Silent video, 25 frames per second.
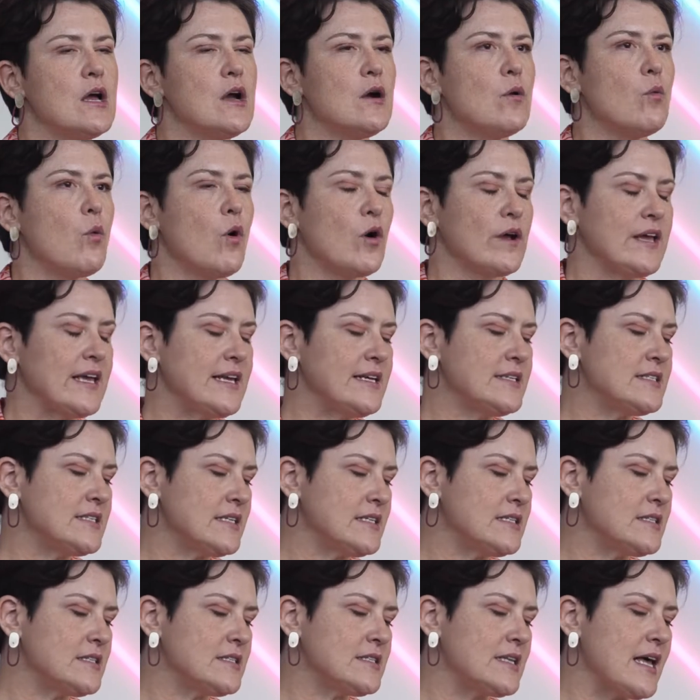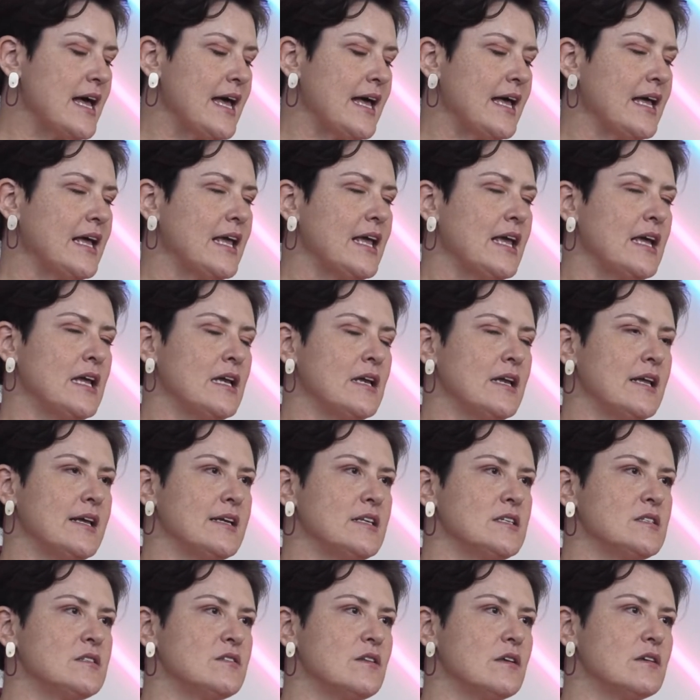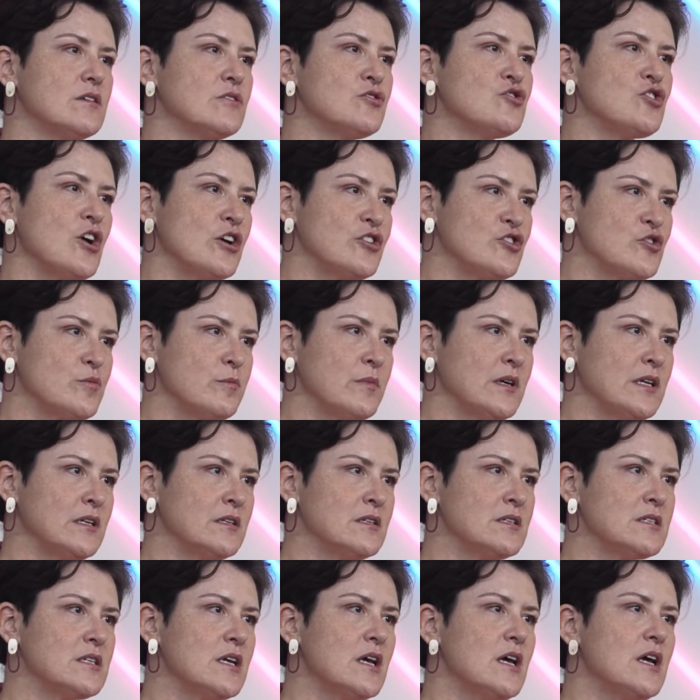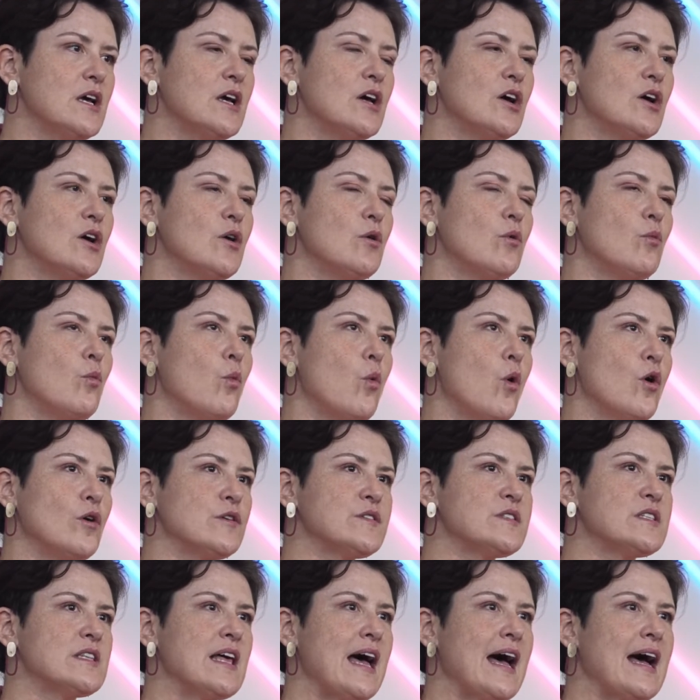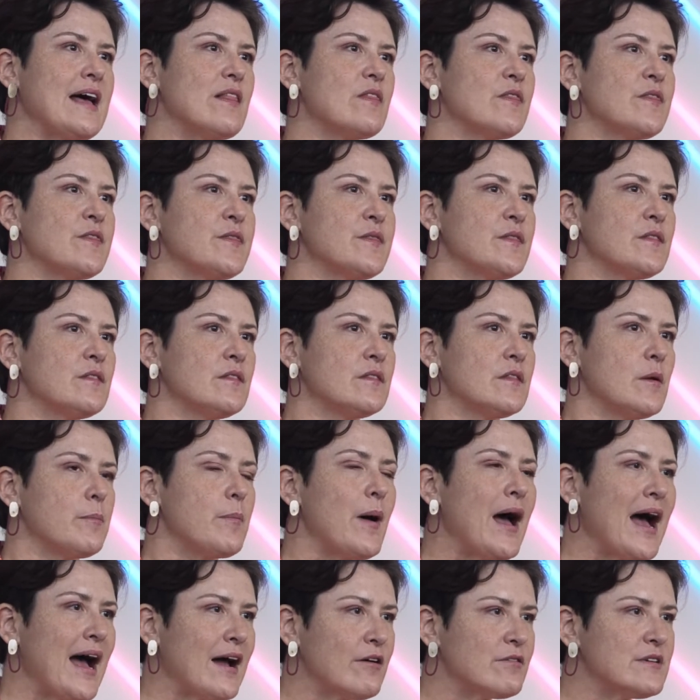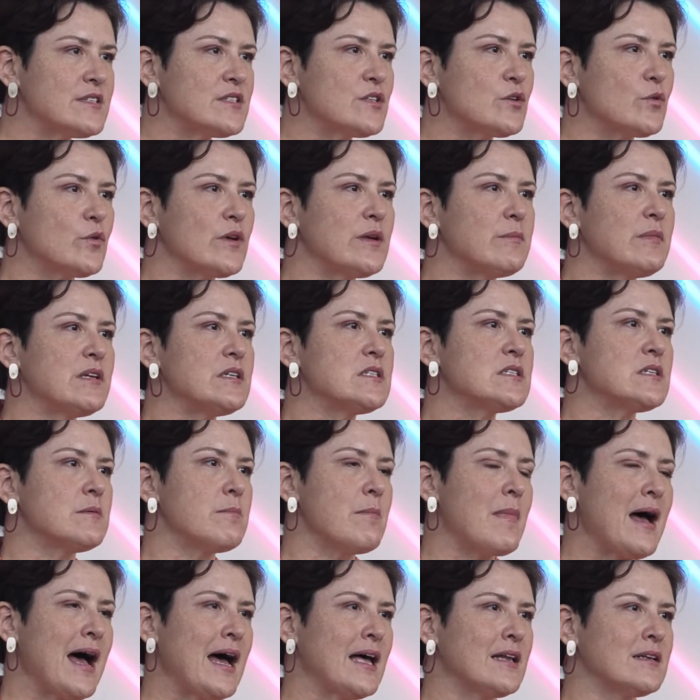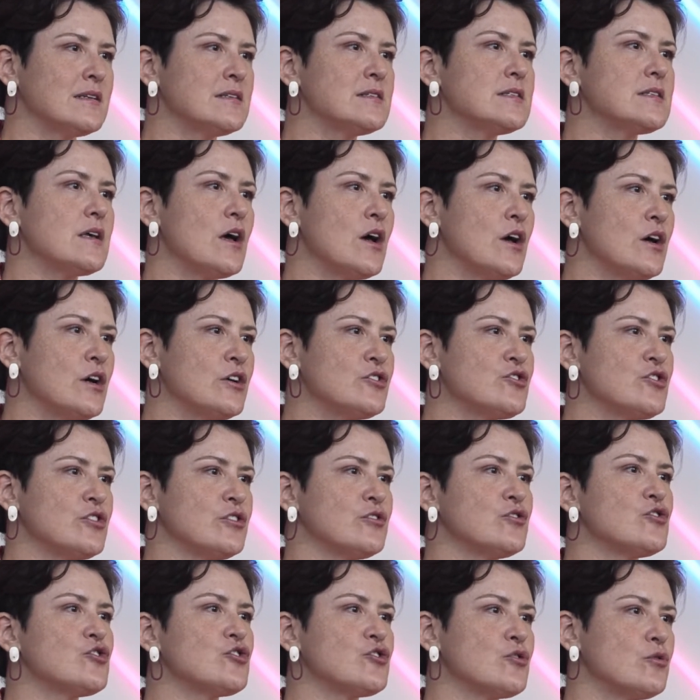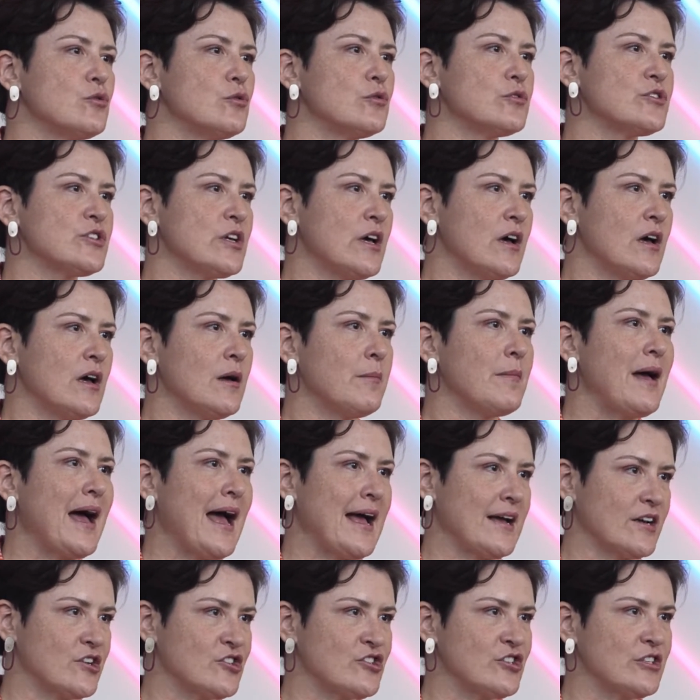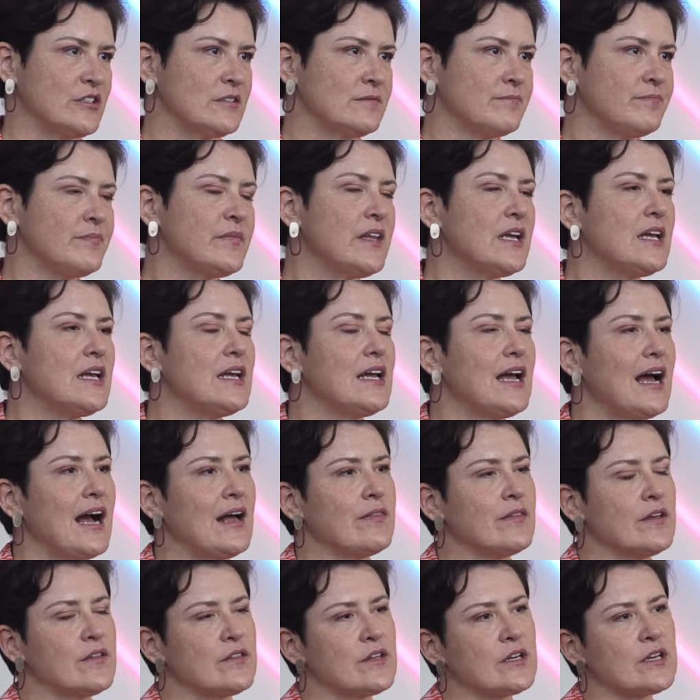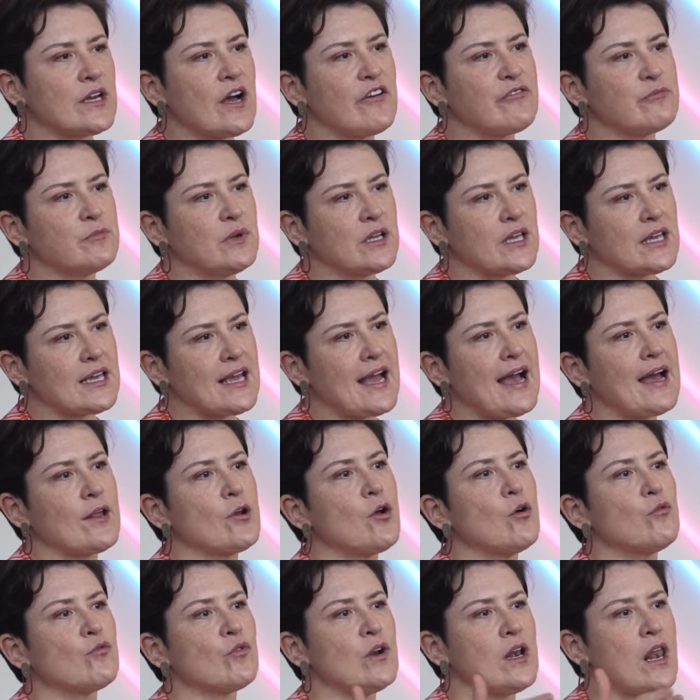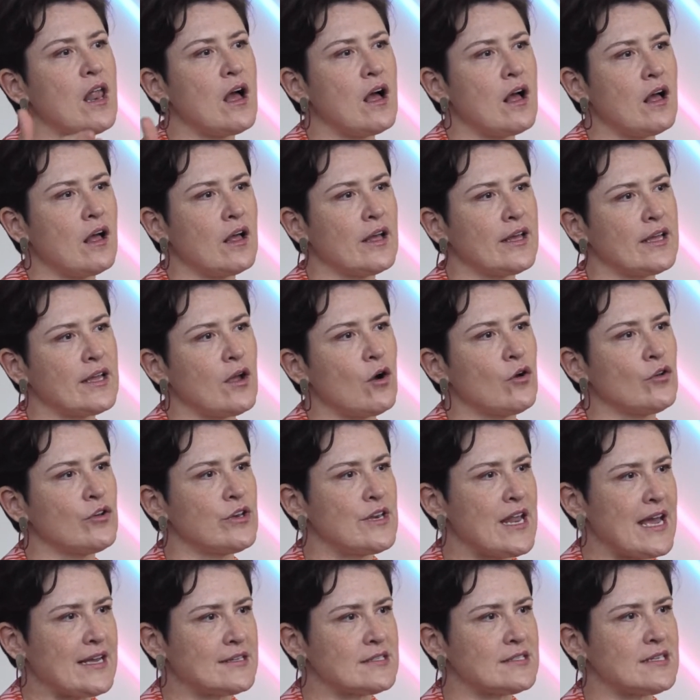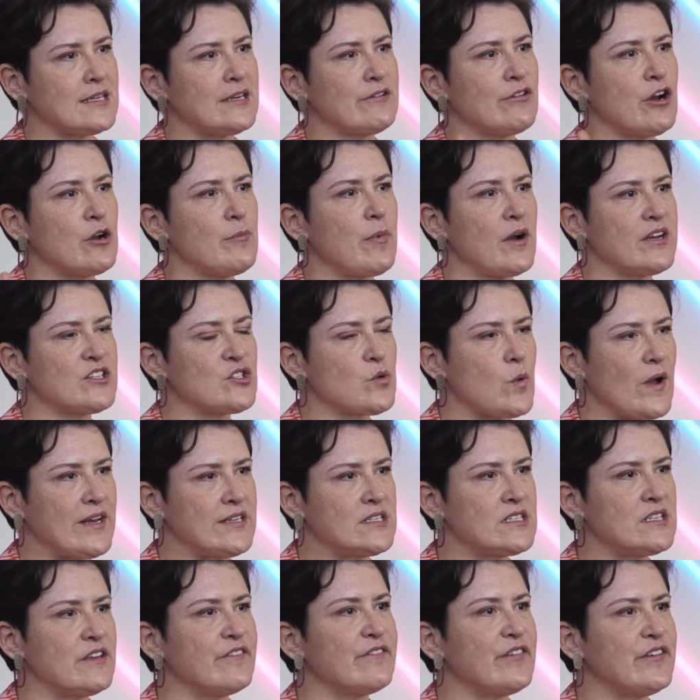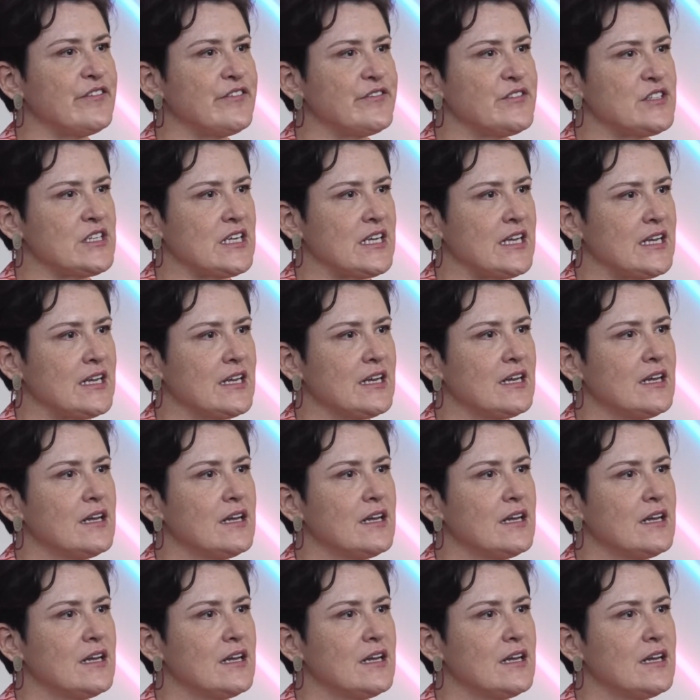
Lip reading: what he did say in his judgment was that the Paris Agreement demands urgent short-term action and that the government cannot rely on net zero by 2050.